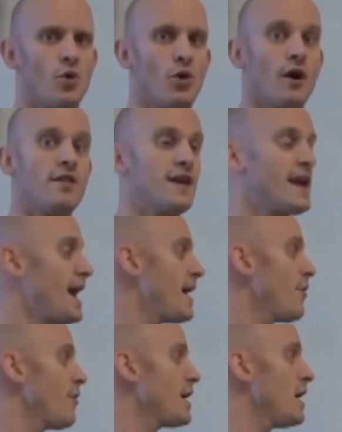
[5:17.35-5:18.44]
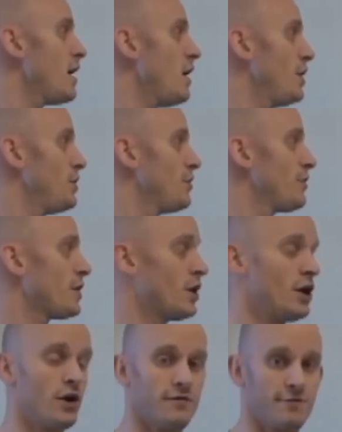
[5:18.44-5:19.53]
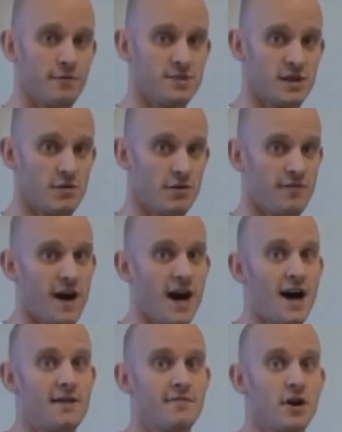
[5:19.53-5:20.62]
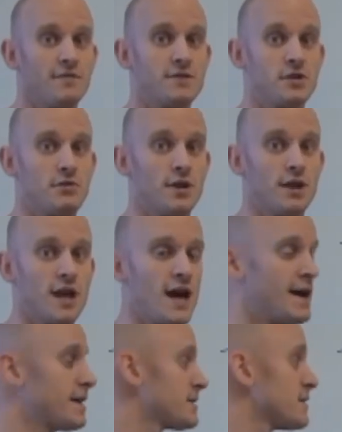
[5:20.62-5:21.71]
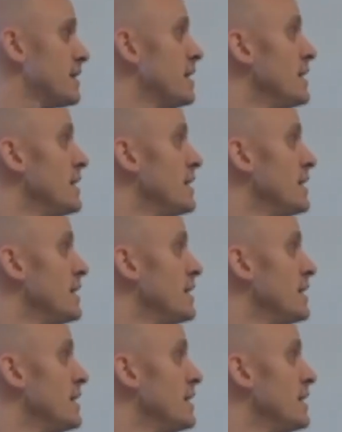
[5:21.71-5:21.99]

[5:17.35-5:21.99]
or the area under the curve from 0 to 5 of 2 to the x.